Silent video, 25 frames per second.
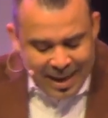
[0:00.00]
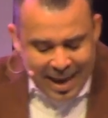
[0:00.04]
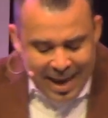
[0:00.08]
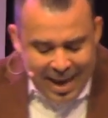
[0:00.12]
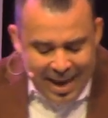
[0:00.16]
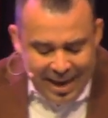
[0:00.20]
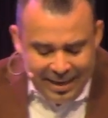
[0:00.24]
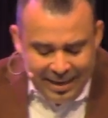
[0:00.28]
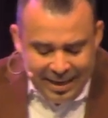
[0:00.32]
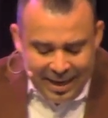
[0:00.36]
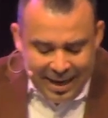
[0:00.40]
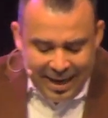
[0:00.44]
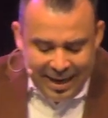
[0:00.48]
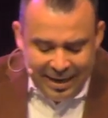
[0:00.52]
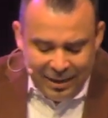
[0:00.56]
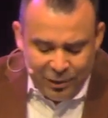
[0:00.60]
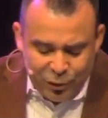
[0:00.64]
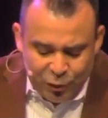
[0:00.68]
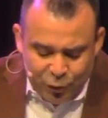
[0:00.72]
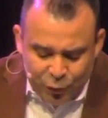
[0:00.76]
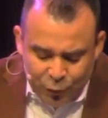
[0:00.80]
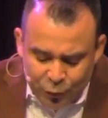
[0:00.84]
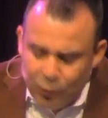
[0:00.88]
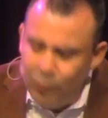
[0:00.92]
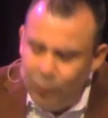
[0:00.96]
And uh, it
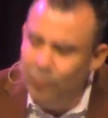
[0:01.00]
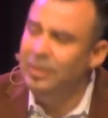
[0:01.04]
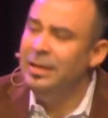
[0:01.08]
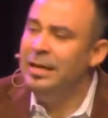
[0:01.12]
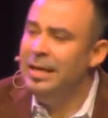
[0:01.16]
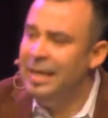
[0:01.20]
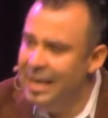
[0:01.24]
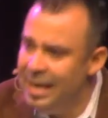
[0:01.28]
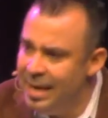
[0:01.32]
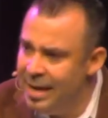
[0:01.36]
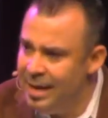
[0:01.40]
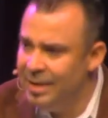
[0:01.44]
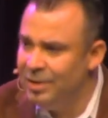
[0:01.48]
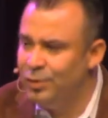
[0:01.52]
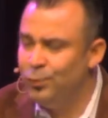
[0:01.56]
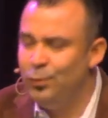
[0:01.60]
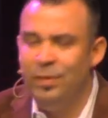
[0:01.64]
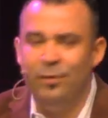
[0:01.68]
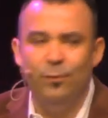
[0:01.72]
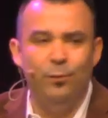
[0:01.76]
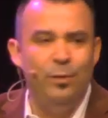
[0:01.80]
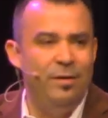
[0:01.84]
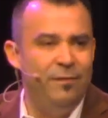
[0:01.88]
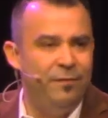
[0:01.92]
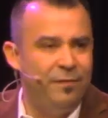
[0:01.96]
truly is, we,
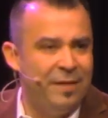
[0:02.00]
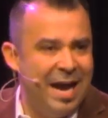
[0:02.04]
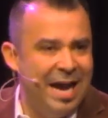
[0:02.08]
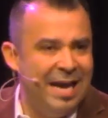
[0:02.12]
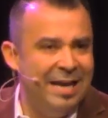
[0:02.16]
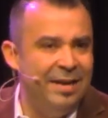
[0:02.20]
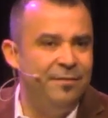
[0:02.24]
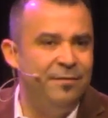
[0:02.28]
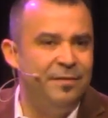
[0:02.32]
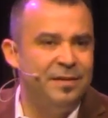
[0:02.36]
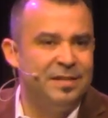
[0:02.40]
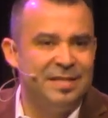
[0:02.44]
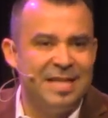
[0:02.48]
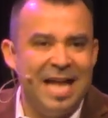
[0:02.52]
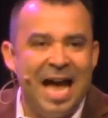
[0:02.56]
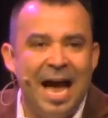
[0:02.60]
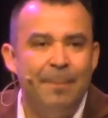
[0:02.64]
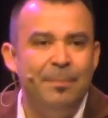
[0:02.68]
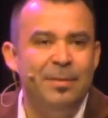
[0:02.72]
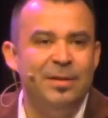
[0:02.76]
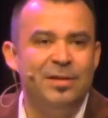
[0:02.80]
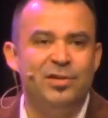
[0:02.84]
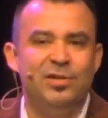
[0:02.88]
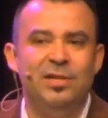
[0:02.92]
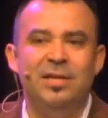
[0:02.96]
we've kind of
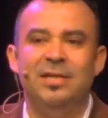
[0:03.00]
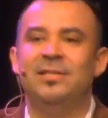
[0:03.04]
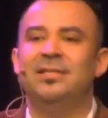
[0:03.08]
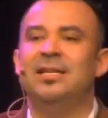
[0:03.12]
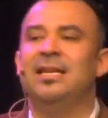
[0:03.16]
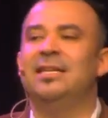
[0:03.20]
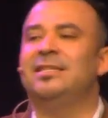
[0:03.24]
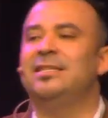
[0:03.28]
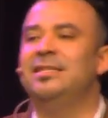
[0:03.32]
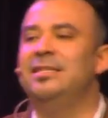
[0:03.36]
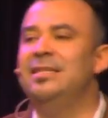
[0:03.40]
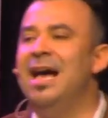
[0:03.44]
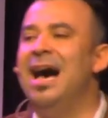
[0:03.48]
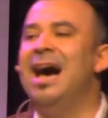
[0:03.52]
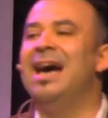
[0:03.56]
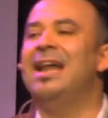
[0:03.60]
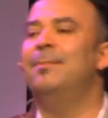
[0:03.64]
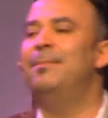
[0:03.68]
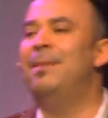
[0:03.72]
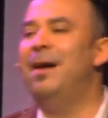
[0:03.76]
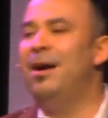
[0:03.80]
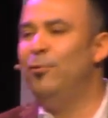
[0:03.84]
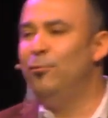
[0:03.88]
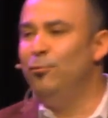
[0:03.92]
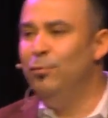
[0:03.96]
established this, it's not
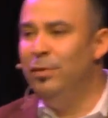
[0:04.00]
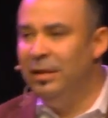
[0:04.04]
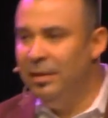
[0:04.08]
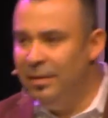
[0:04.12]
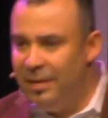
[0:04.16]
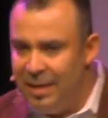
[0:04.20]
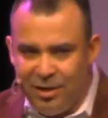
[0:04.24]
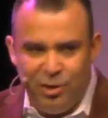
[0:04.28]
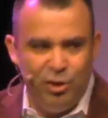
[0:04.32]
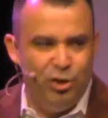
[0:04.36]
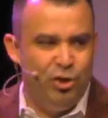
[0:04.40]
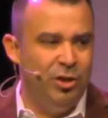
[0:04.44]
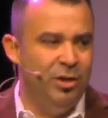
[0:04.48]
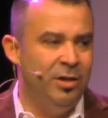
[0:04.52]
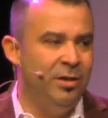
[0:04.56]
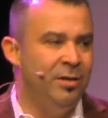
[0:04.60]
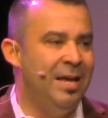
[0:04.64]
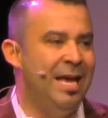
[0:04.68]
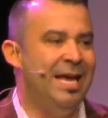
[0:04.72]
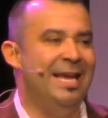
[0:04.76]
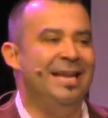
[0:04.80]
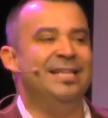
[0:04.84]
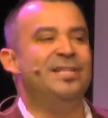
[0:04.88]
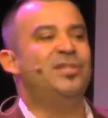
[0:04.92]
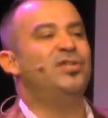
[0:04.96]
about religion
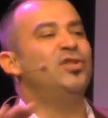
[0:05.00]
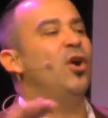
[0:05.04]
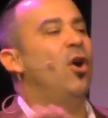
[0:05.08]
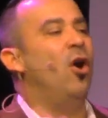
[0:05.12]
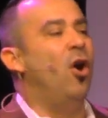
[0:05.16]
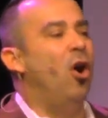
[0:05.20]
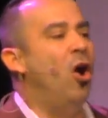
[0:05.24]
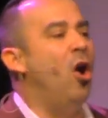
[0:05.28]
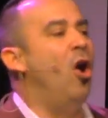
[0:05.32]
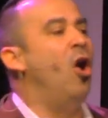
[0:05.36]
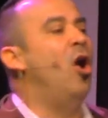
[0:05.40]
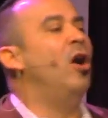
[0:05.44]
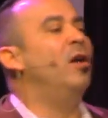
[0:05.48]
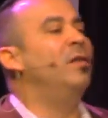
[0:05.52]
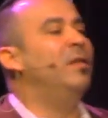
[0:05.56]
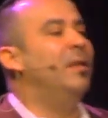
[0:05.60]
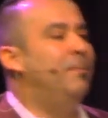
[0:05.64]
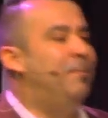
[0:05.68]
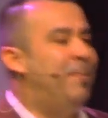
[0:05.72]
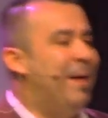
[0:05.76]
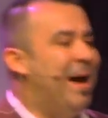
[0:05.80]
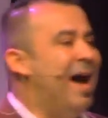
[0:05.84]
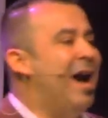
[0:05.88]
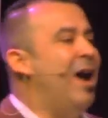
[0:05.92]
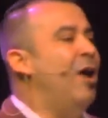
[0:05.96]
and it's all
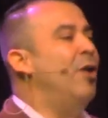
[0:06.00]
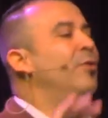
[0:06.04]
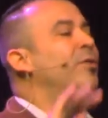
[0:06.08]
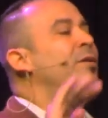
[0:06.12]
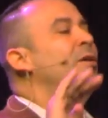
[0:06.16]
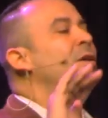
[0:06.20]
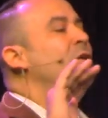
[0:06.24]
about